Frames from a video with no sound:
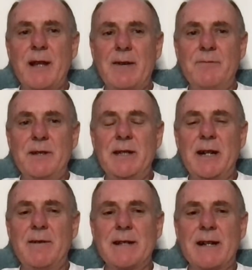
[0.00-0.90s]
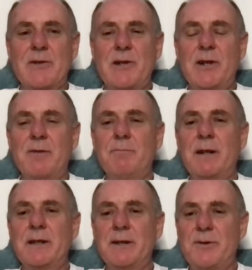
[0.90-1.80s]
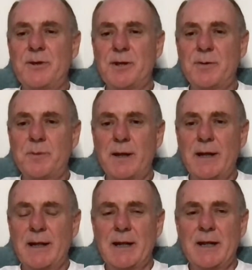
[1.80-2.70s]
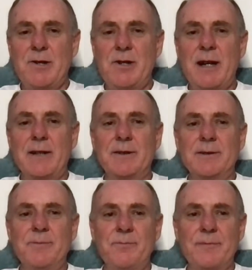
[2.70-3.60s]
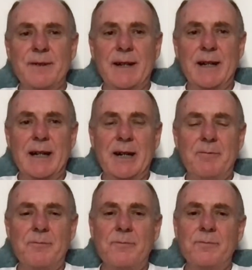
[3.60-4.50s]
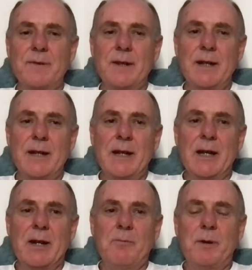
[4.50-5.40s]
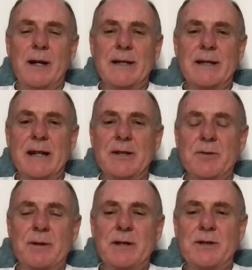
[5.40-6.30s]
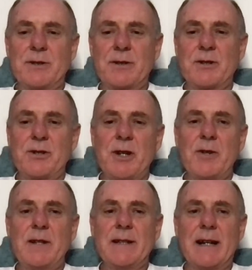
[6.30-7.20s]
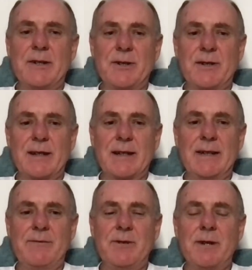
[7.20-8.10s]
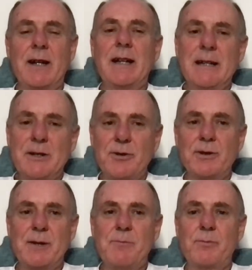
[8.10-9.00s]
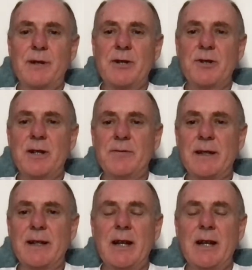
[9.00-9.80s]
That video is actually on my YouTube channel. But I just wanted to sort of show you that, just to give you an initial impression of it.